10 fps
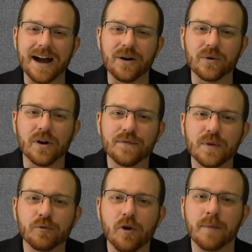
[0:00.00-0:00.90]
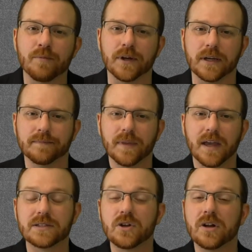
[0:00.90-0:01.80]
out of the property.
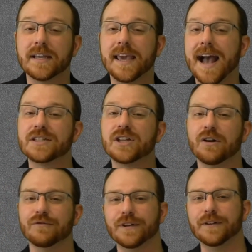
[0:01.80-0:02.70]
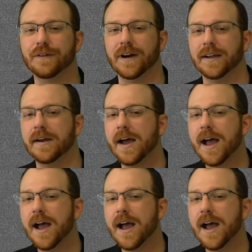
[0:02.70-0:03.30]
That's called a cash out refi.